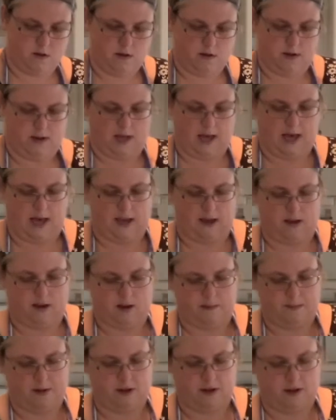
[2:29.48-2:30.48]
Okay,
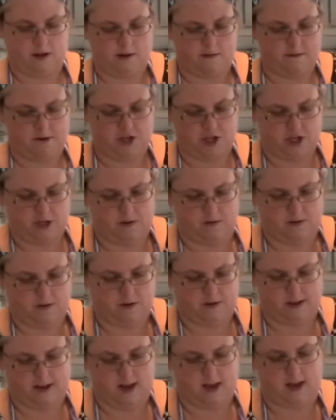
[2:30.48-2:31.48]
I'm going to encourage you to
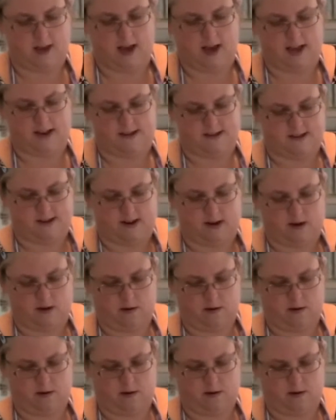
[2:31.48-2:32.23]
get your hand in.